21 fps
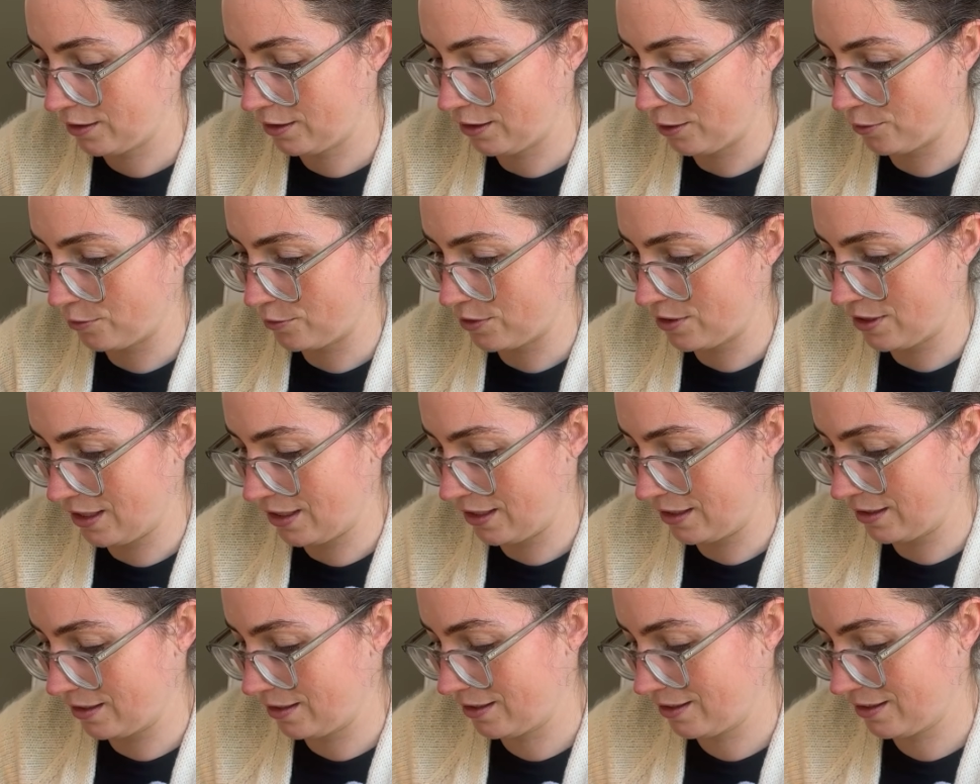
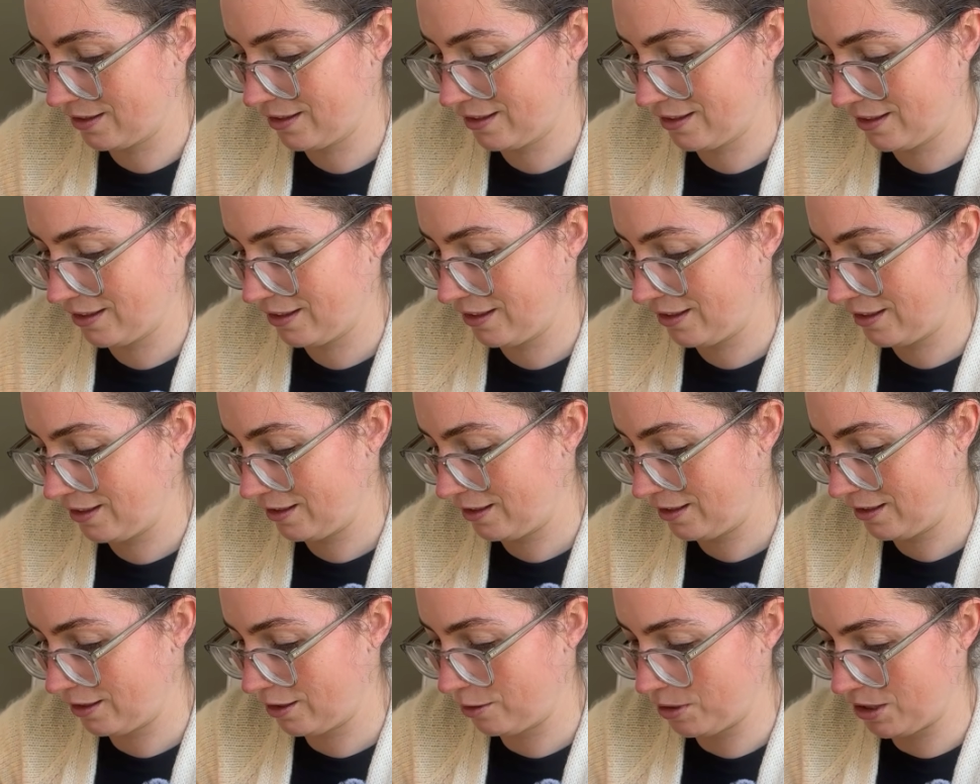counting
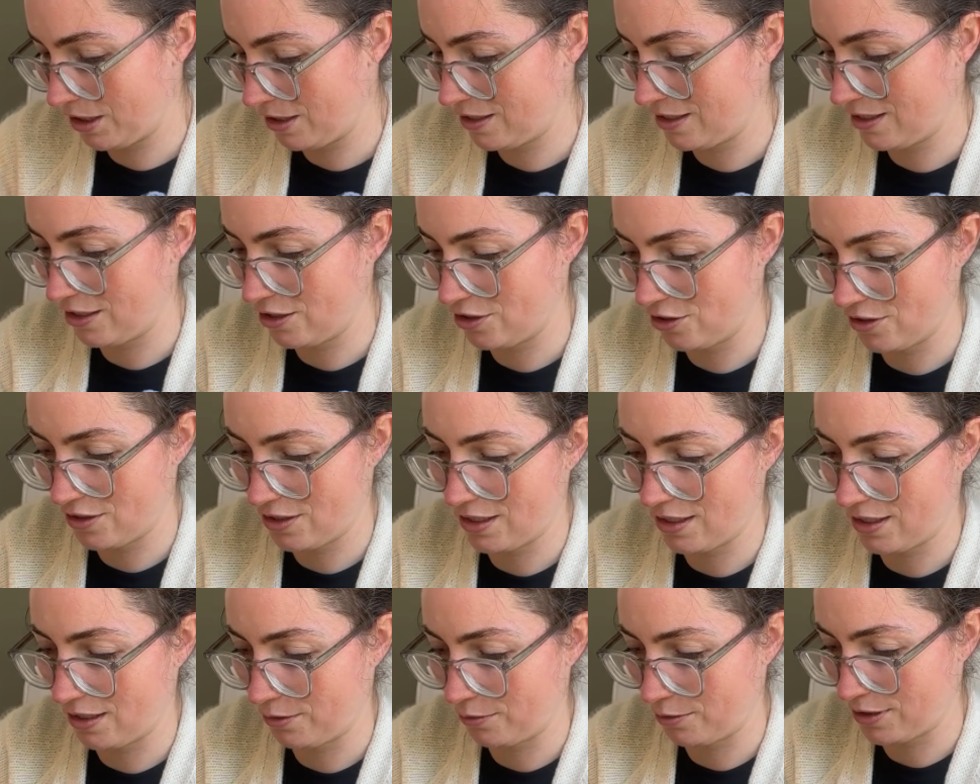how many
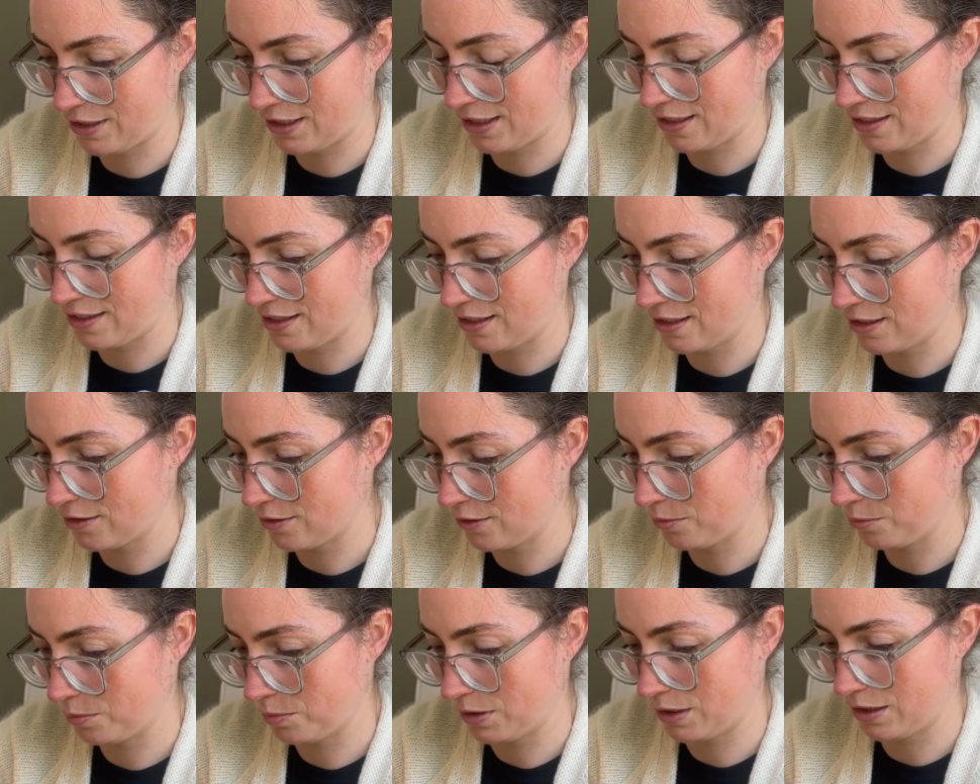stitches I was casting
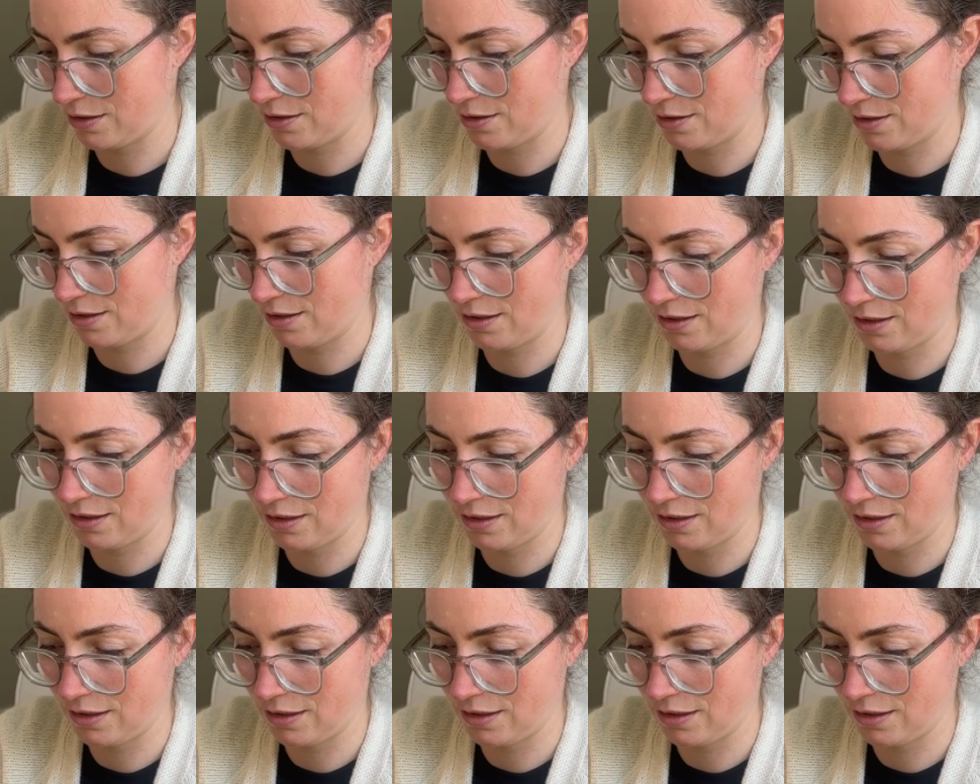on, because